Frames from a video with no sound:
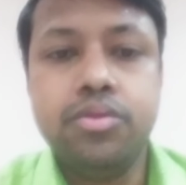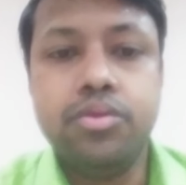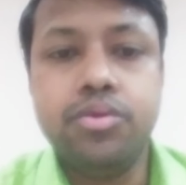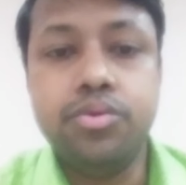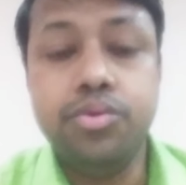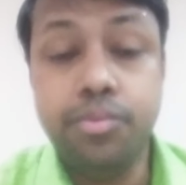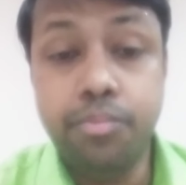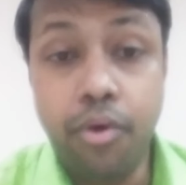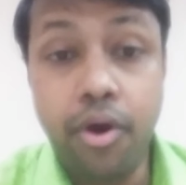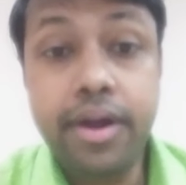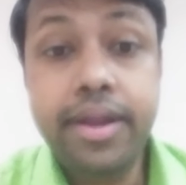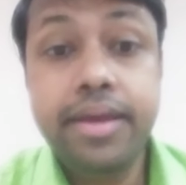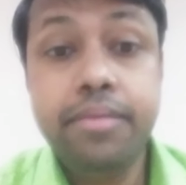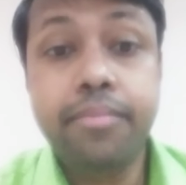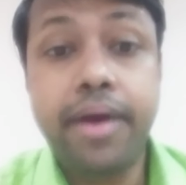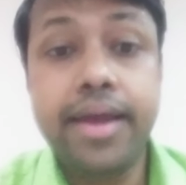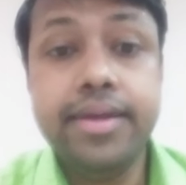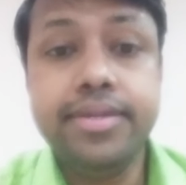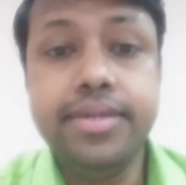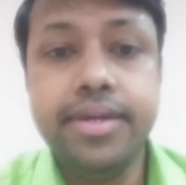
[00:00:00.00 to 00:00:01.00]
Good morning,
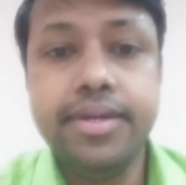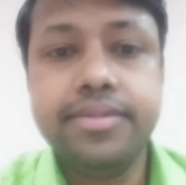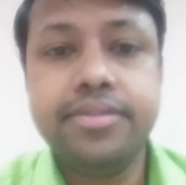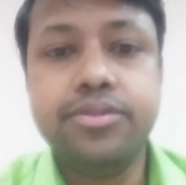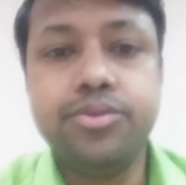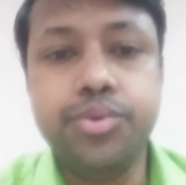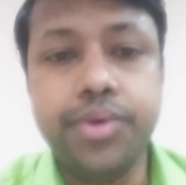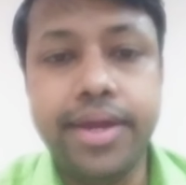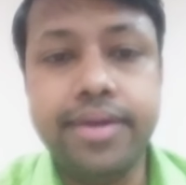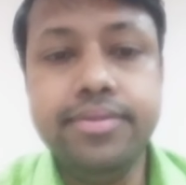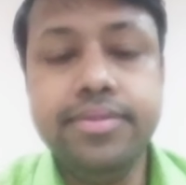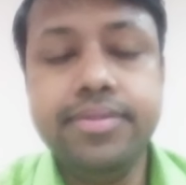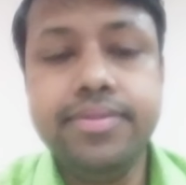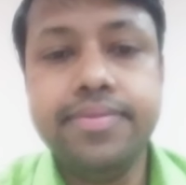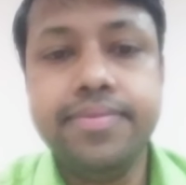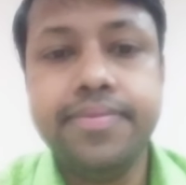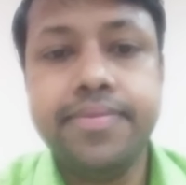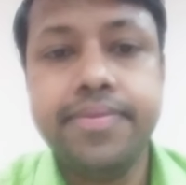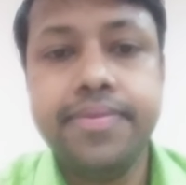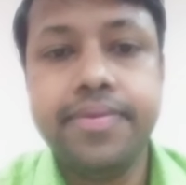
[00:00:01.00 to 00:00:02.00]
my dear students.
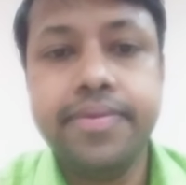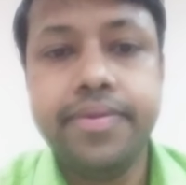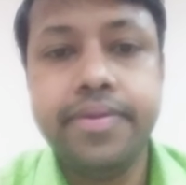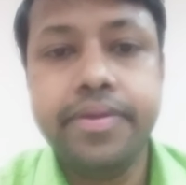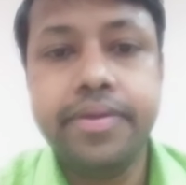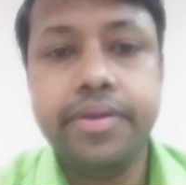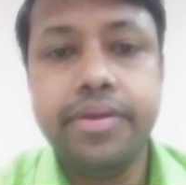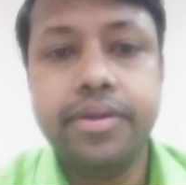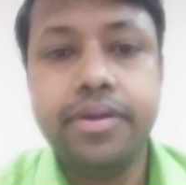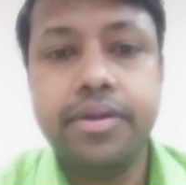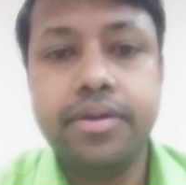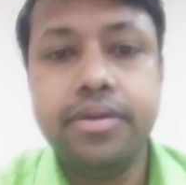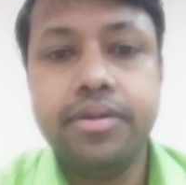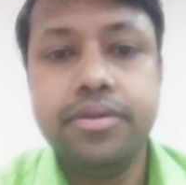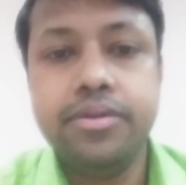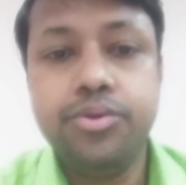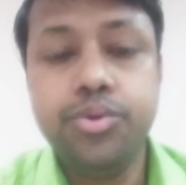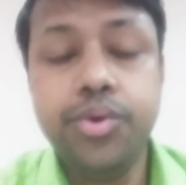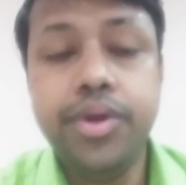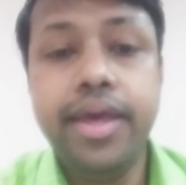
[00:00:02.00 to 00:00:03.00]

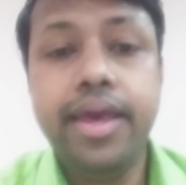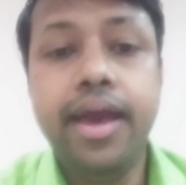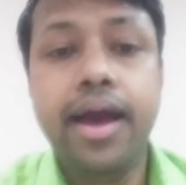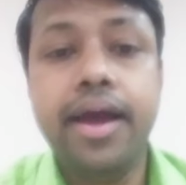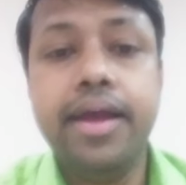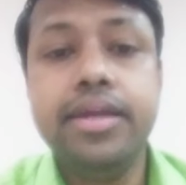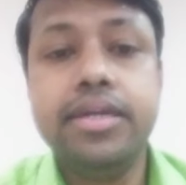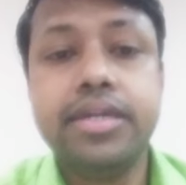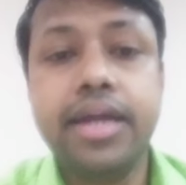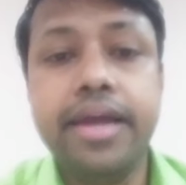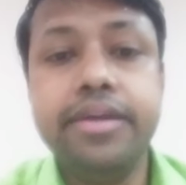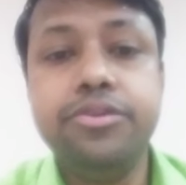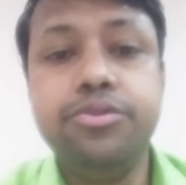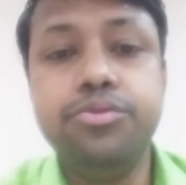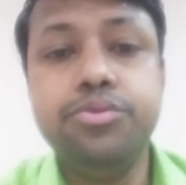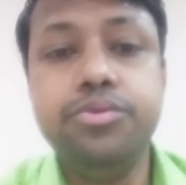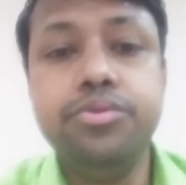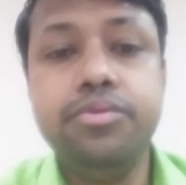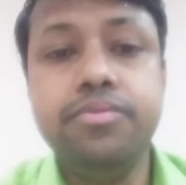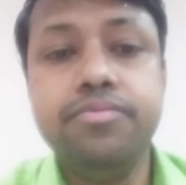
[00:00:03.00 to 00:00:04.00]
Today I will try
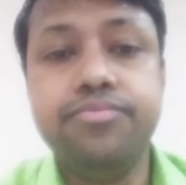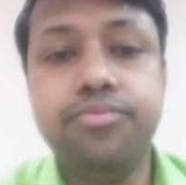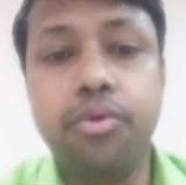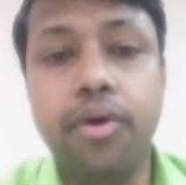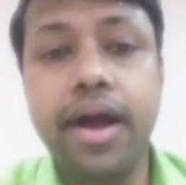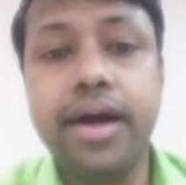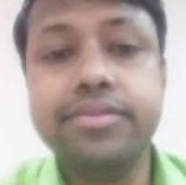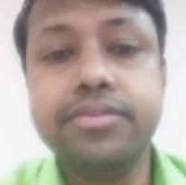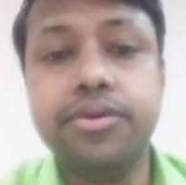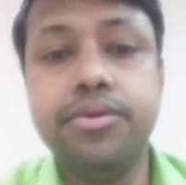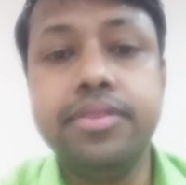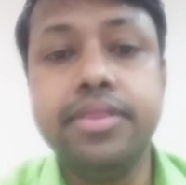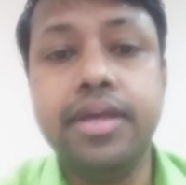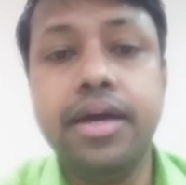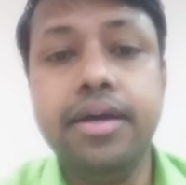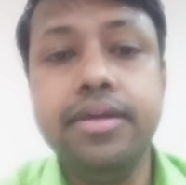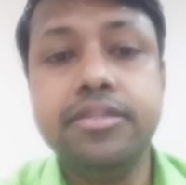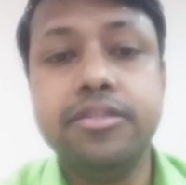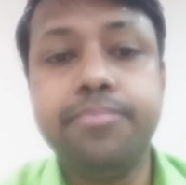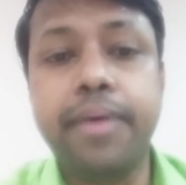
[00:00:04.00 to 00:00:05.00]
to focus on
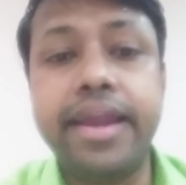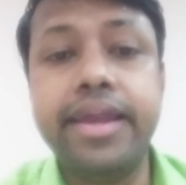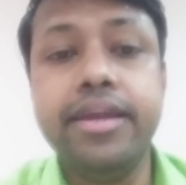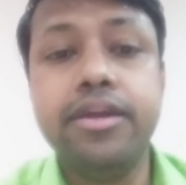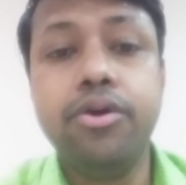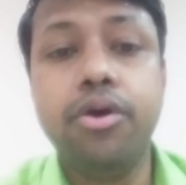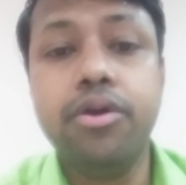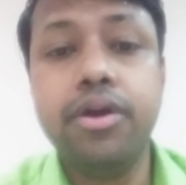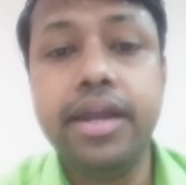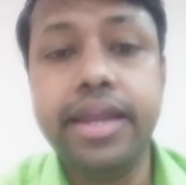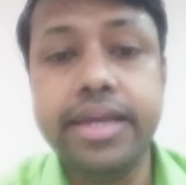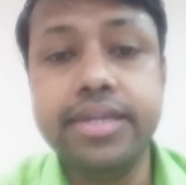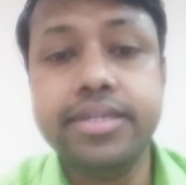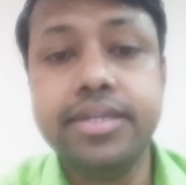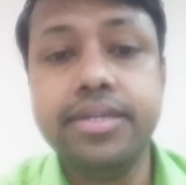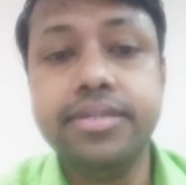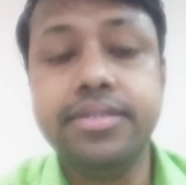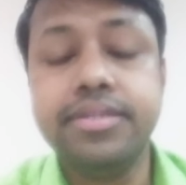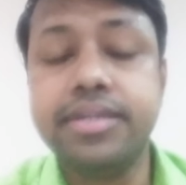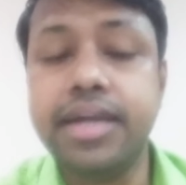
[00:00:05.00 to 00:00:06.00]
the spinal cord
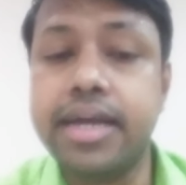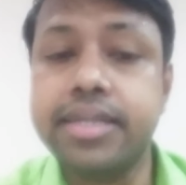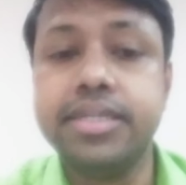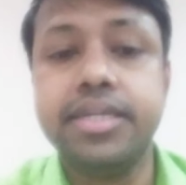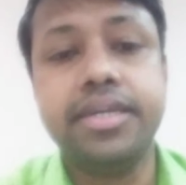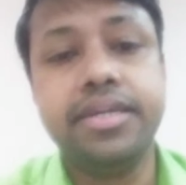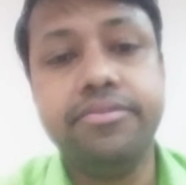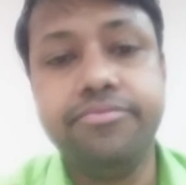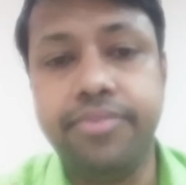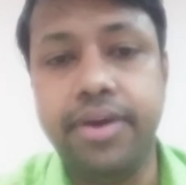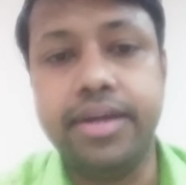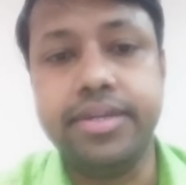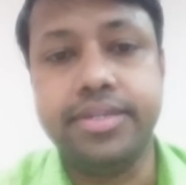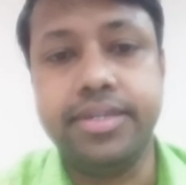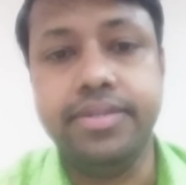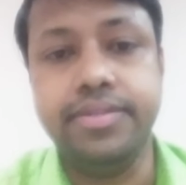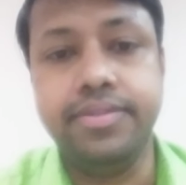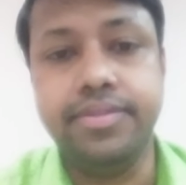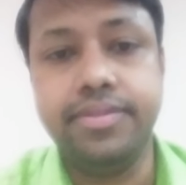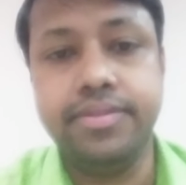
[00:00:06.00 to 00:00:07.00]
lesion structure and
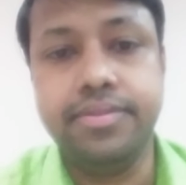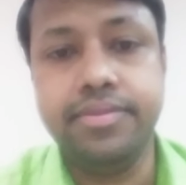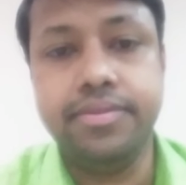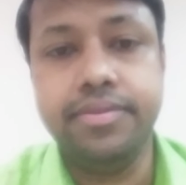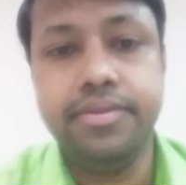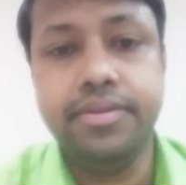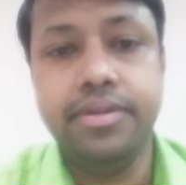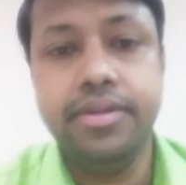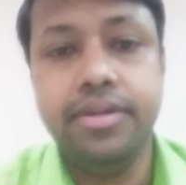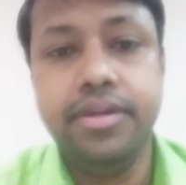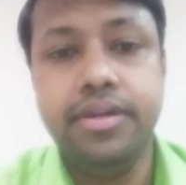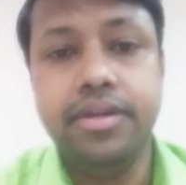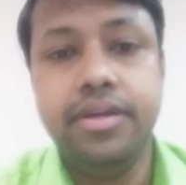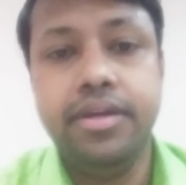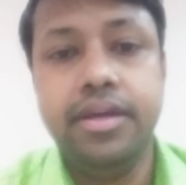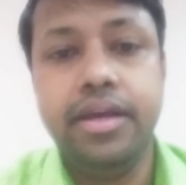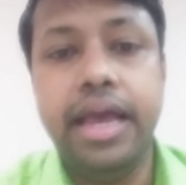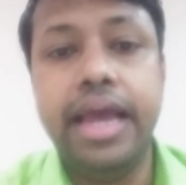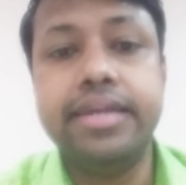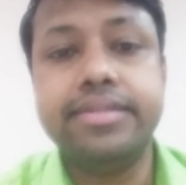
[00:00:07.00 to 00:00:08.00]
functions
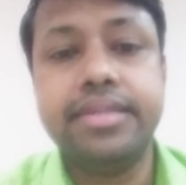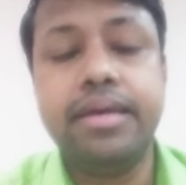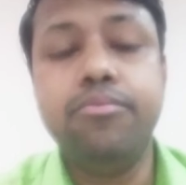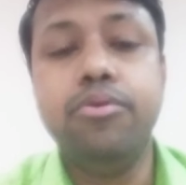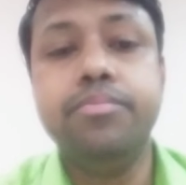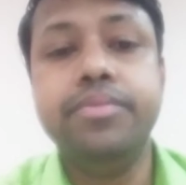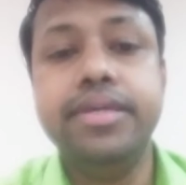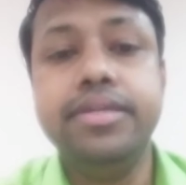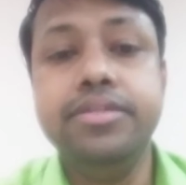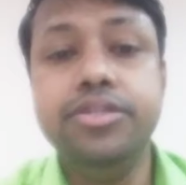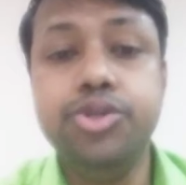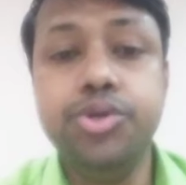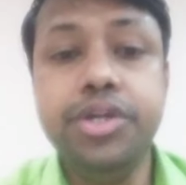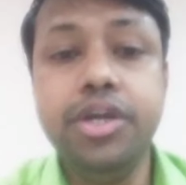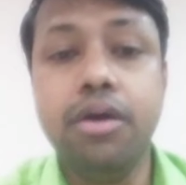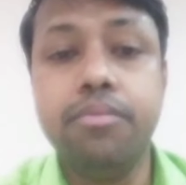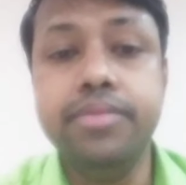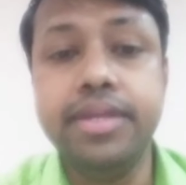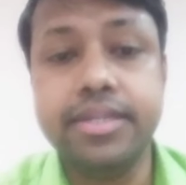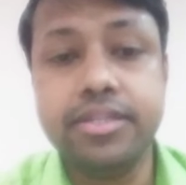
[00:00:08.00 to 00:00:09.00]
and some of the injury
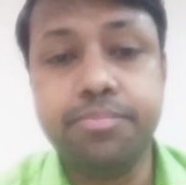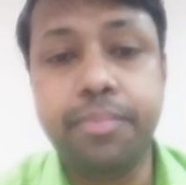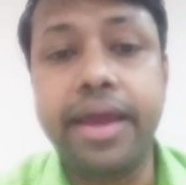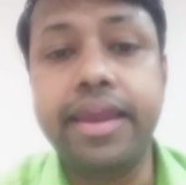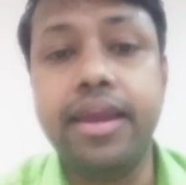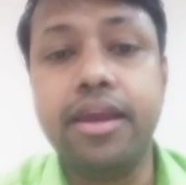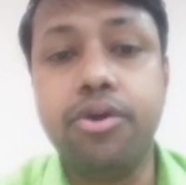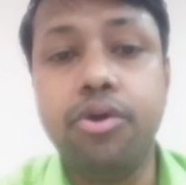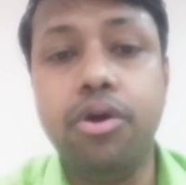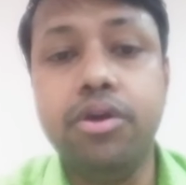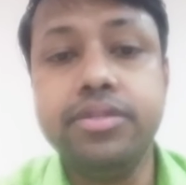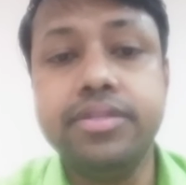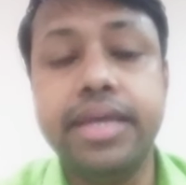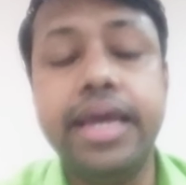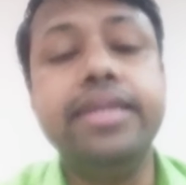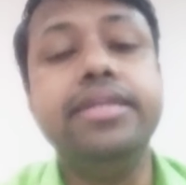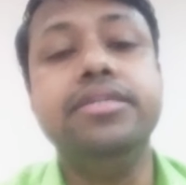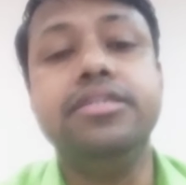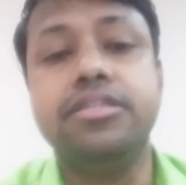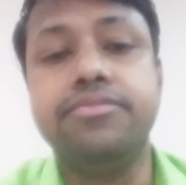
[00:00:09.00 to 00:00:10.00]
of the spinal cords
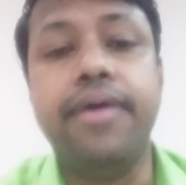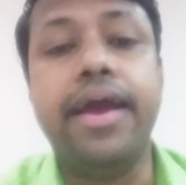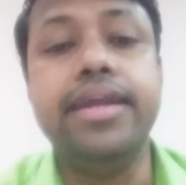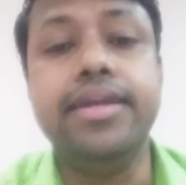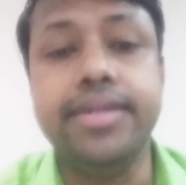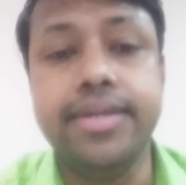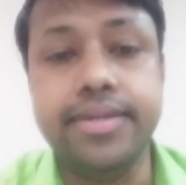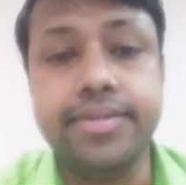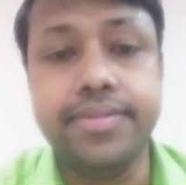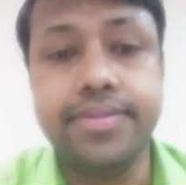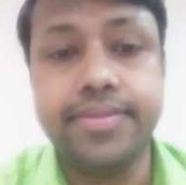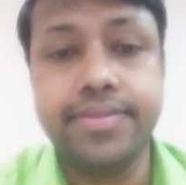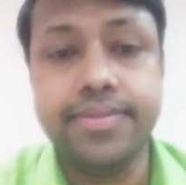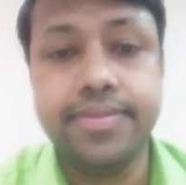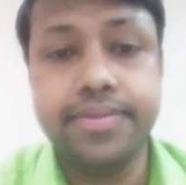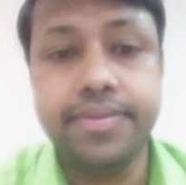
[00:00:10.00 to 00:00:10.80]
and its findings.